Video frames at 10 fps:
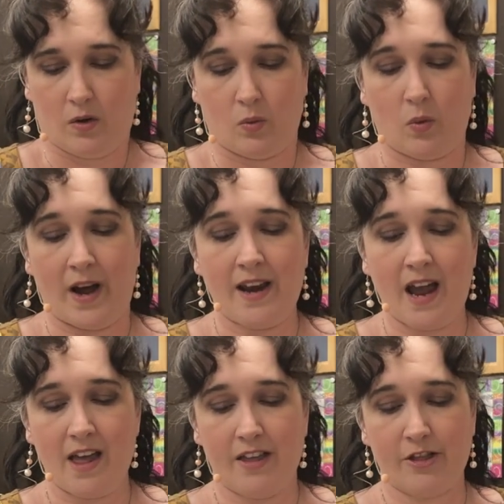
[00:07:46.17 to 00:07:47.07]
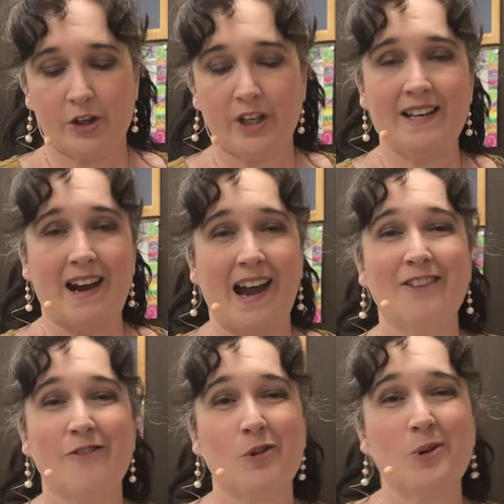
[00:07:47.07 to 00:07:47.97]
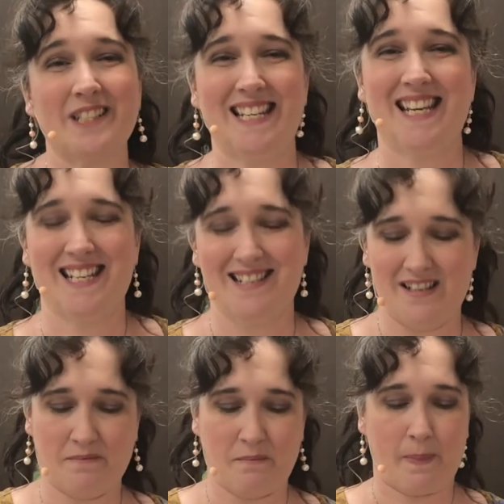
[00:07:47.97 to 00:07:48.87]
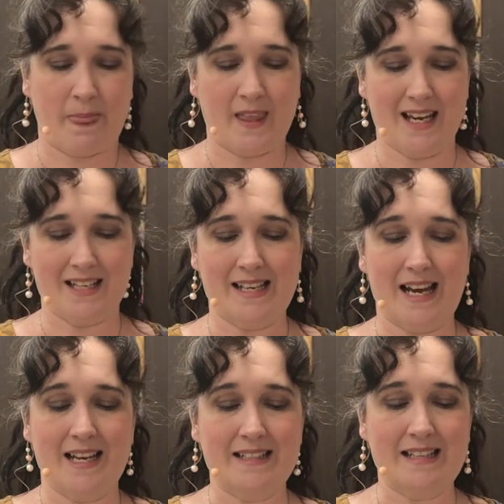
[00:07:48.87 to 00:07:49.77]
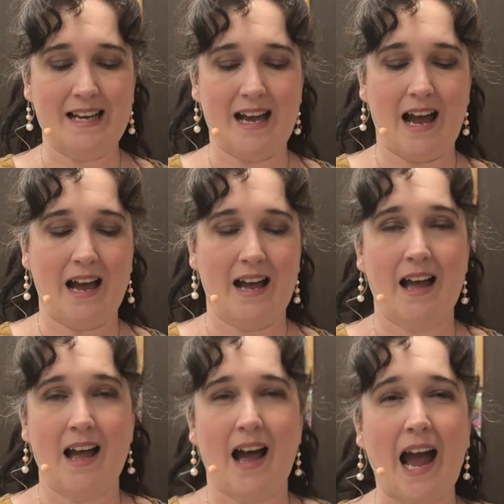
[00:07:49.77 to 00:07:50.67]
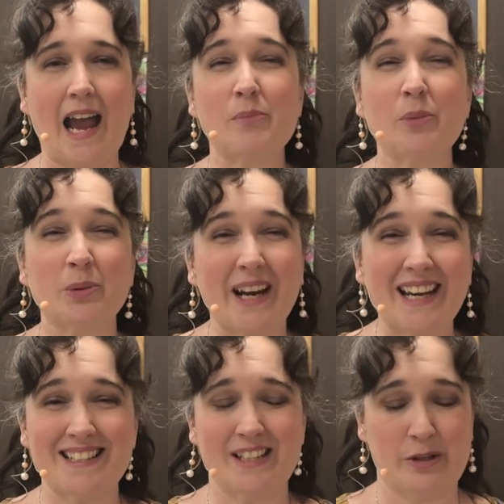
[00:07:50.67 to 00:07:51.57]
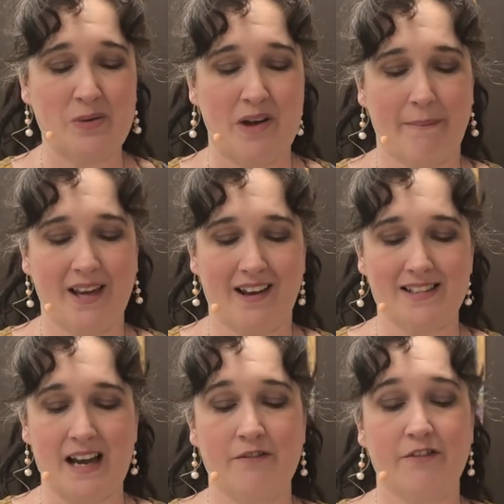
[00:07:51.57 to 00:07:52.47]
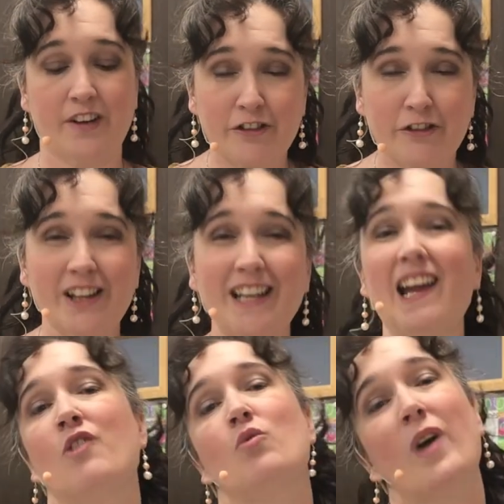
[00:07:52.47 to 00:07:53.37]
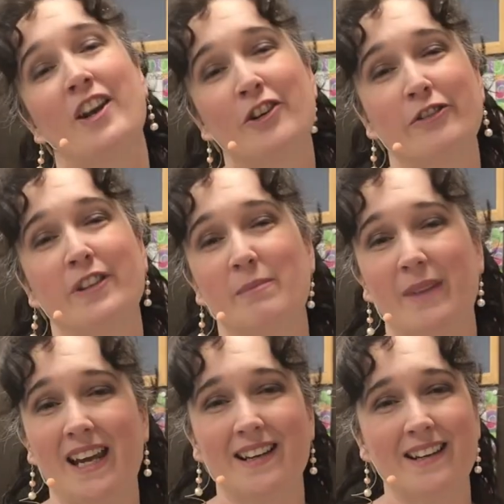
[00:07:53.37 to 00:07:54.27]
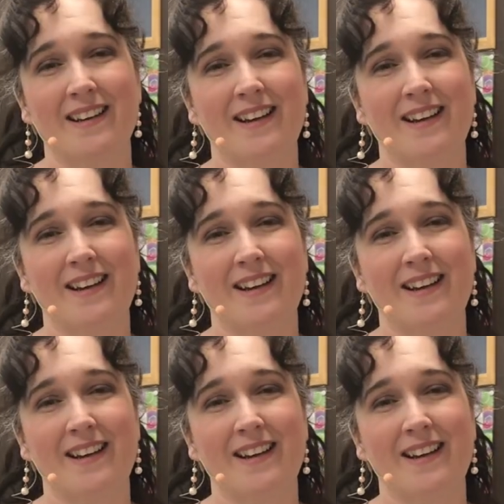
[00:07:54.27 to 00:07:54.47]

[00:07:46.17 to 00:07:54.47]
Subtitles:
139:14, it says, I praise you because I'm fearfully and wonderfully made.